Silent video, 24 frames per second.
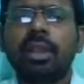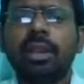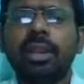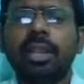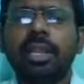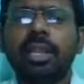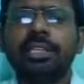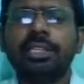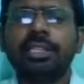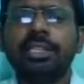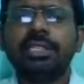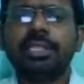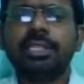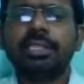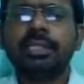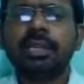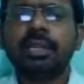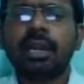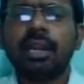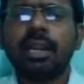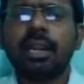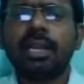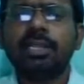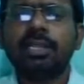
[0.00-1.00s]
Next, this is
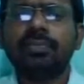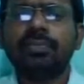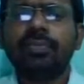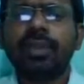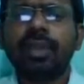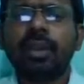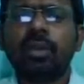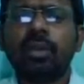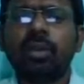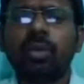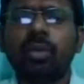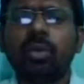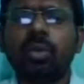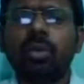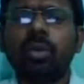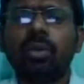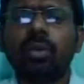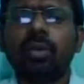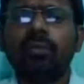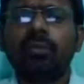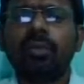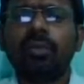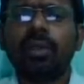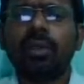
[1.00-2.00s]
called as ferrule,
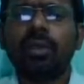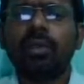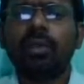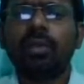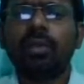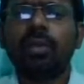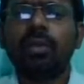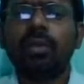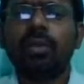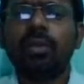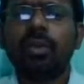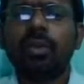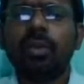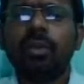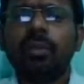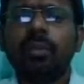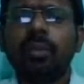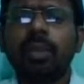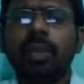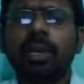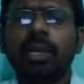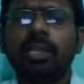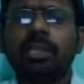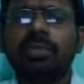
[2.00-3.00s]

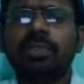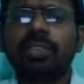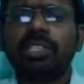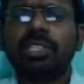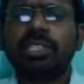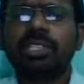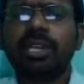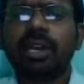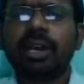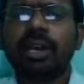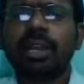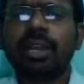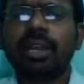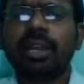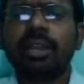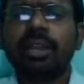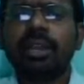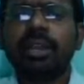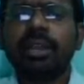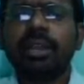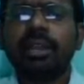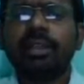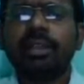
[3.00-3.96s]
because which join